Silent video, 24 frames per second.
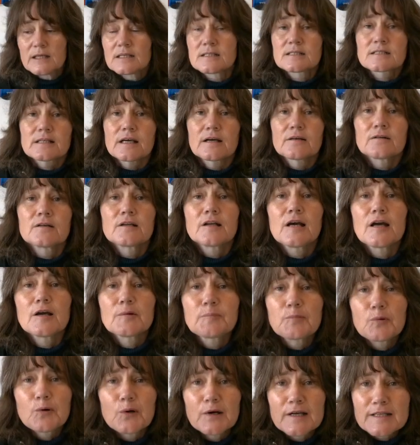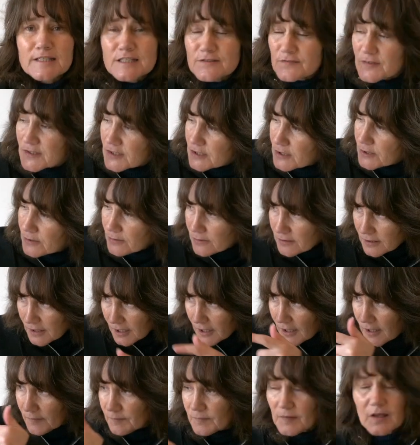So no points for
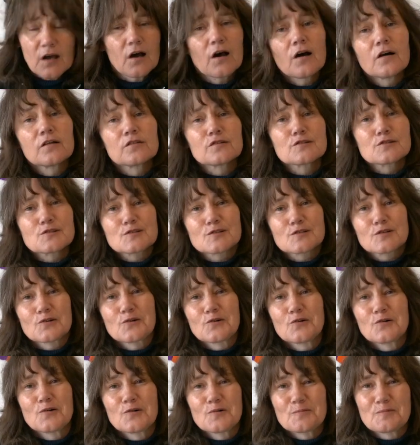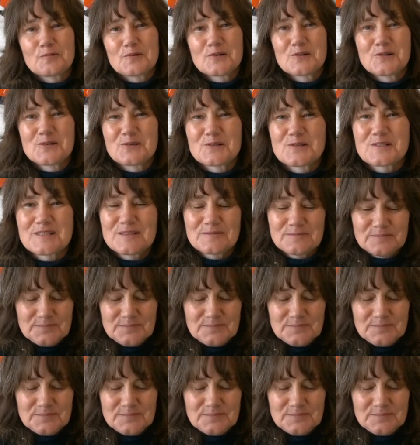Una on the scoreboard.